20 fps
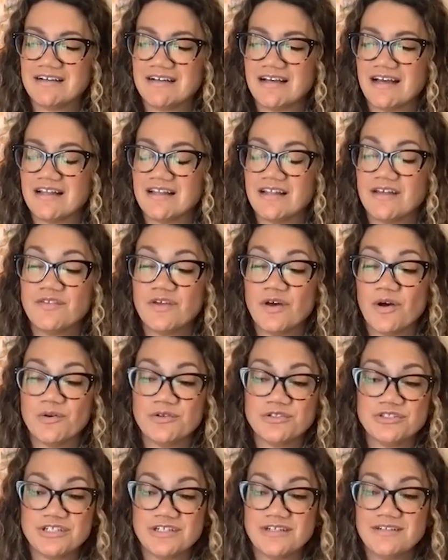I love the
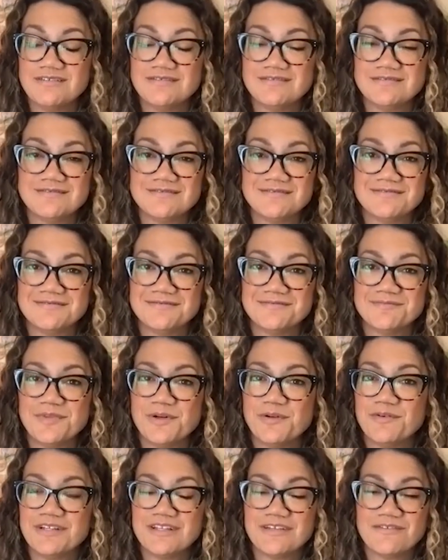ocean,
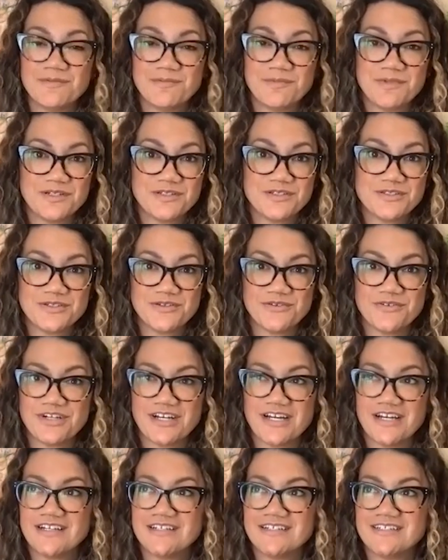but we live in
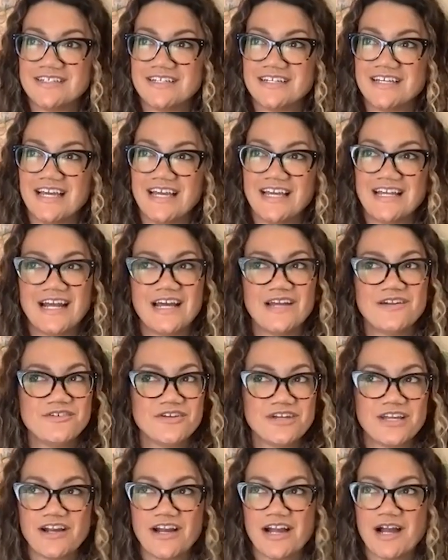Minnesota. And I
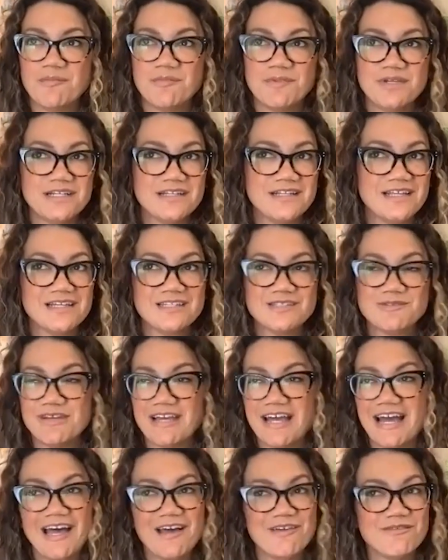don't care how many lakes we
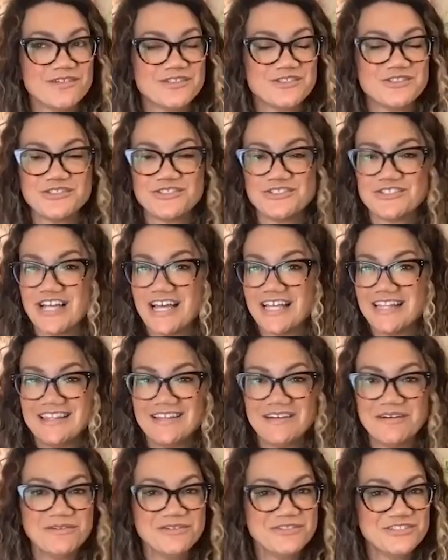have, it's just not
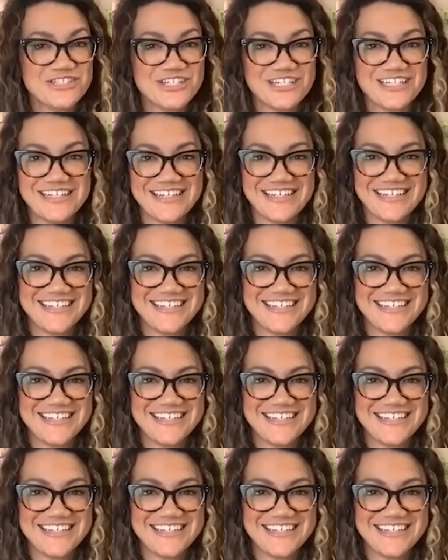the ocean.